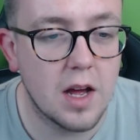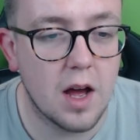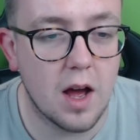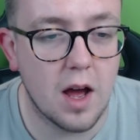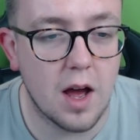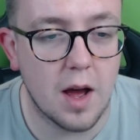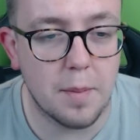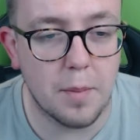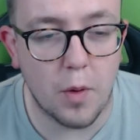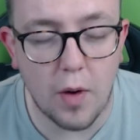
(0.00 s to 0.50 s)

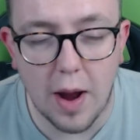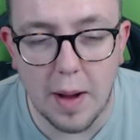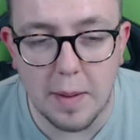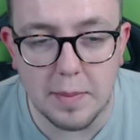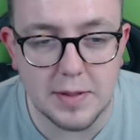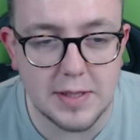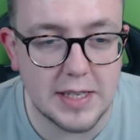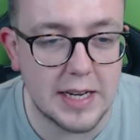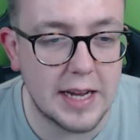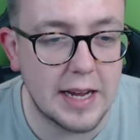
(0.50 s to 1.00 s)

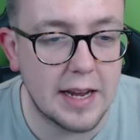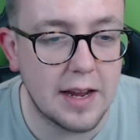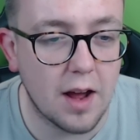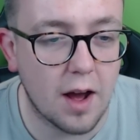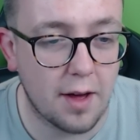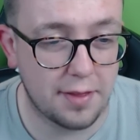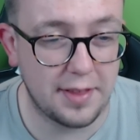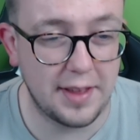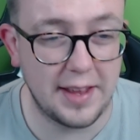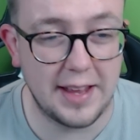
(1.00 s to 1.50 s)
Marapti,
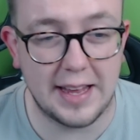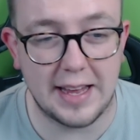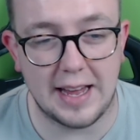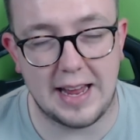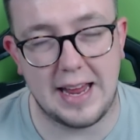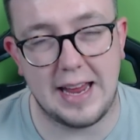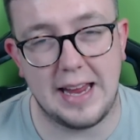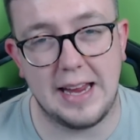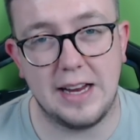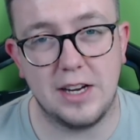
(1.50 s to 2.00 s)
I think
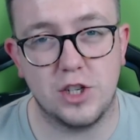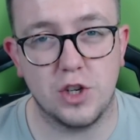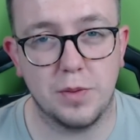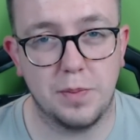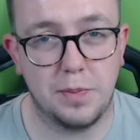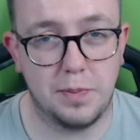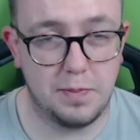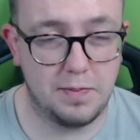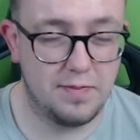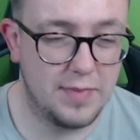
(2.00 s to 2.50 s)
he
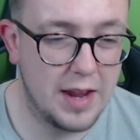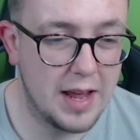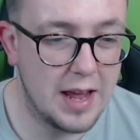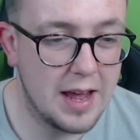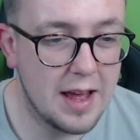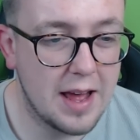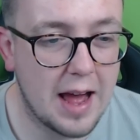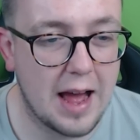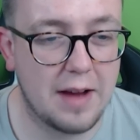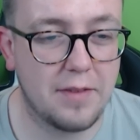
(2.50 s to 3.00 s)
should
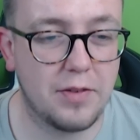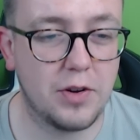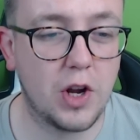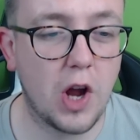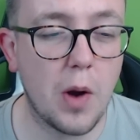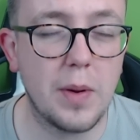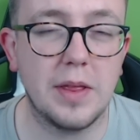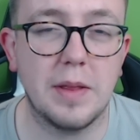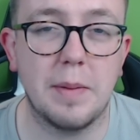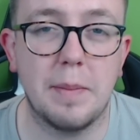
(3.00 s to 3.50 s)
have a
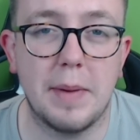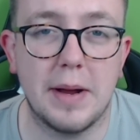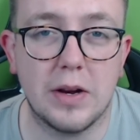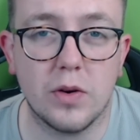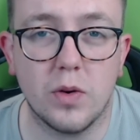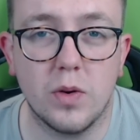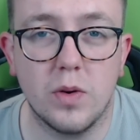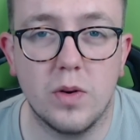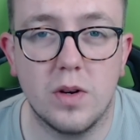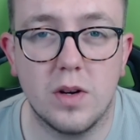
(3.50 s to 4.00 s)
go in the
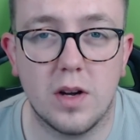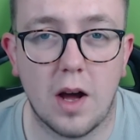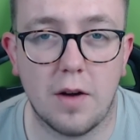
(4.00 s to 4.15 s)
middle.